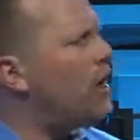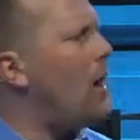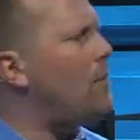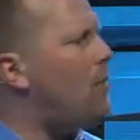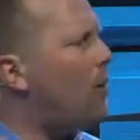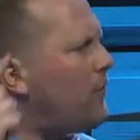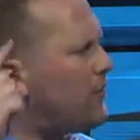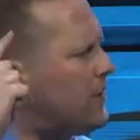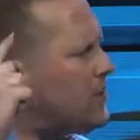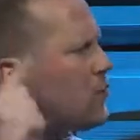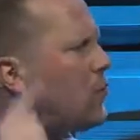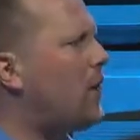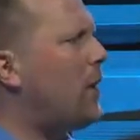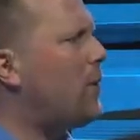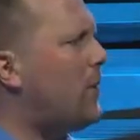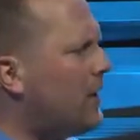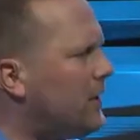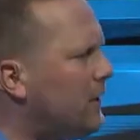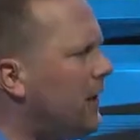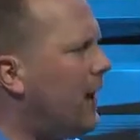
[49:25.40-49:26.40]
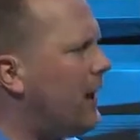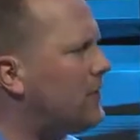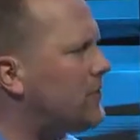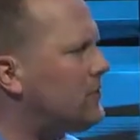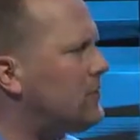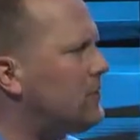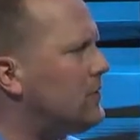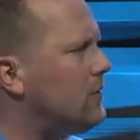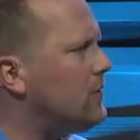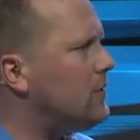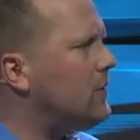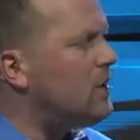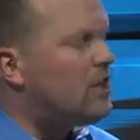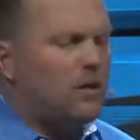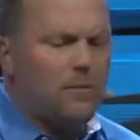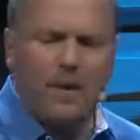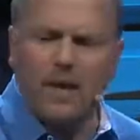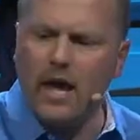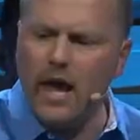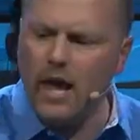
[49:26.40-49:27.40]
over these 21 days to
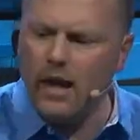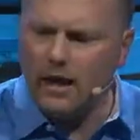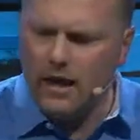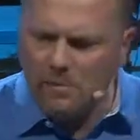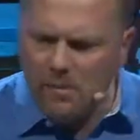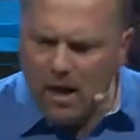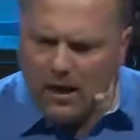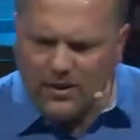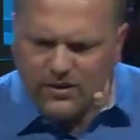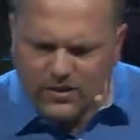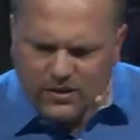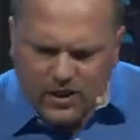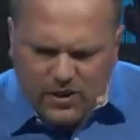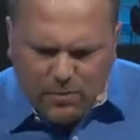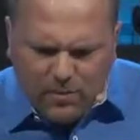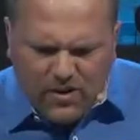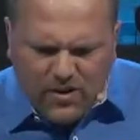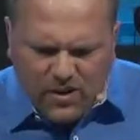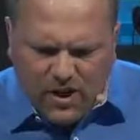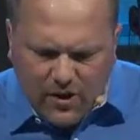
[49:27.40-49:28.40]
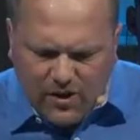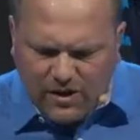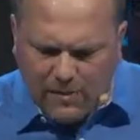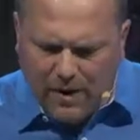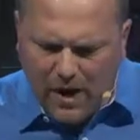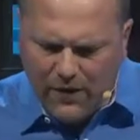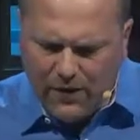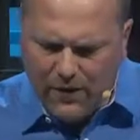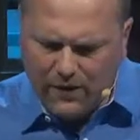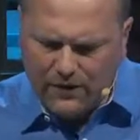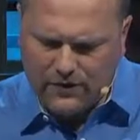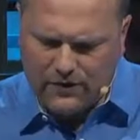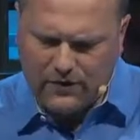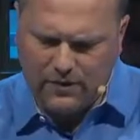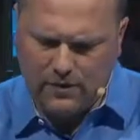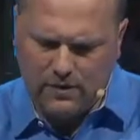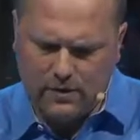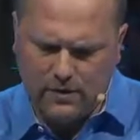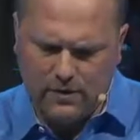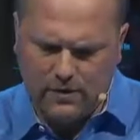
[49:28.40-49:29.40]
begin. Come on, let's just be serious about this.
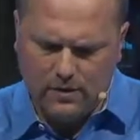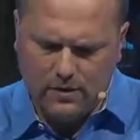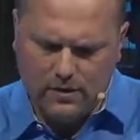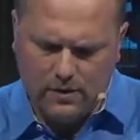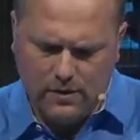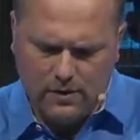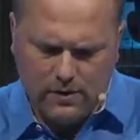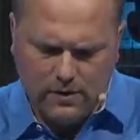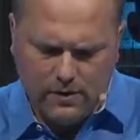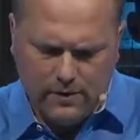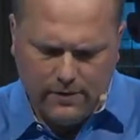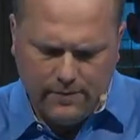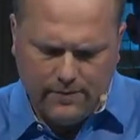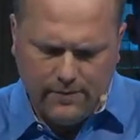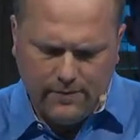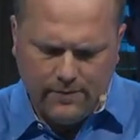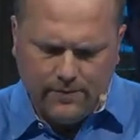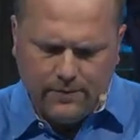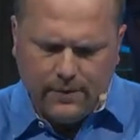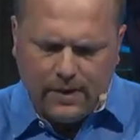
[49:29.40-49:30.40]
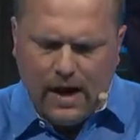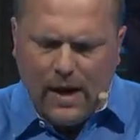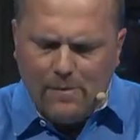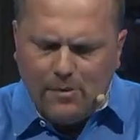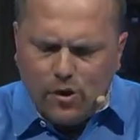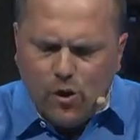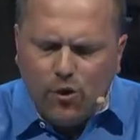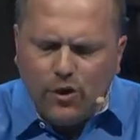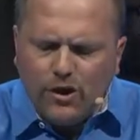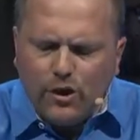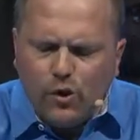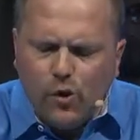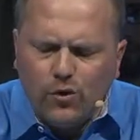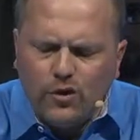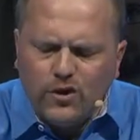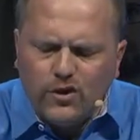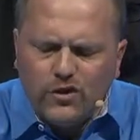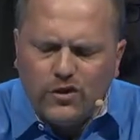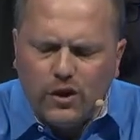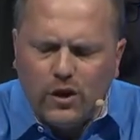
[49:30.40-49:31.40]
I'm calling
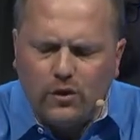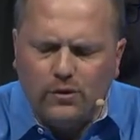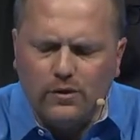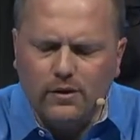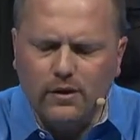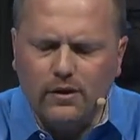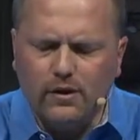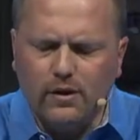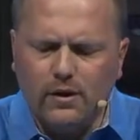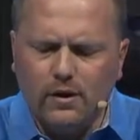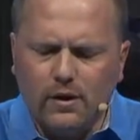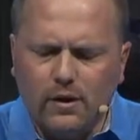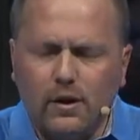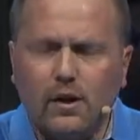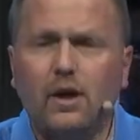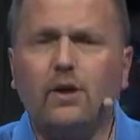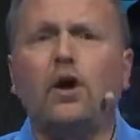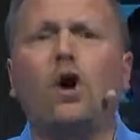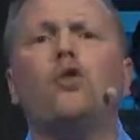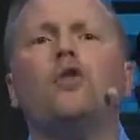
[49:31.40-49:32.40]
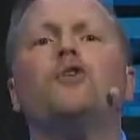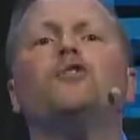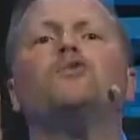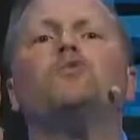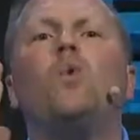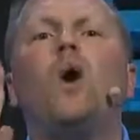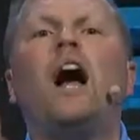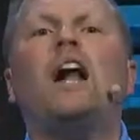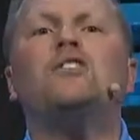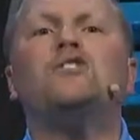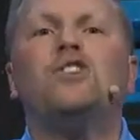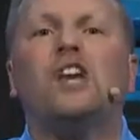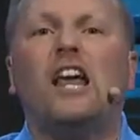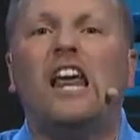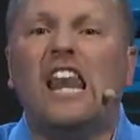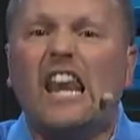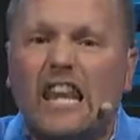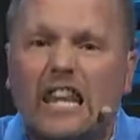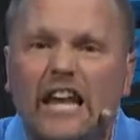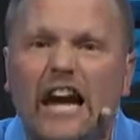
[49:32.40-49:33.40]
Cornerstone and all those watching,
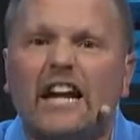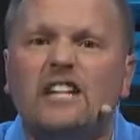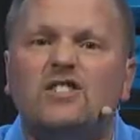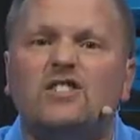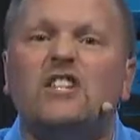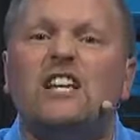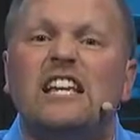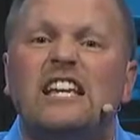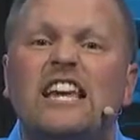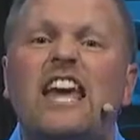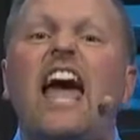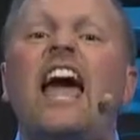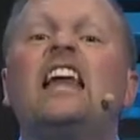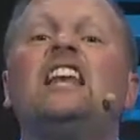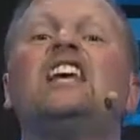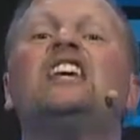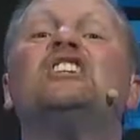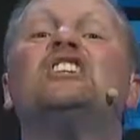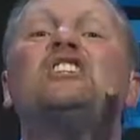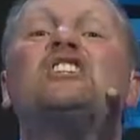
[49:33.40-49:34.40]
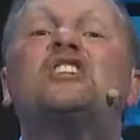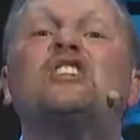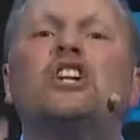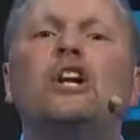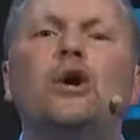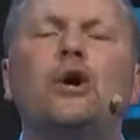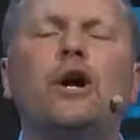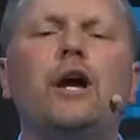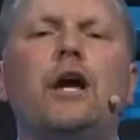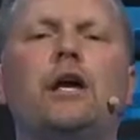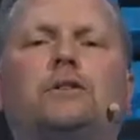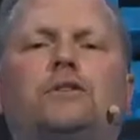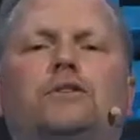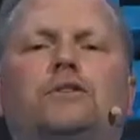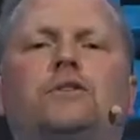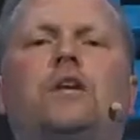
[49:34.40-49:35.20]
let's get serious.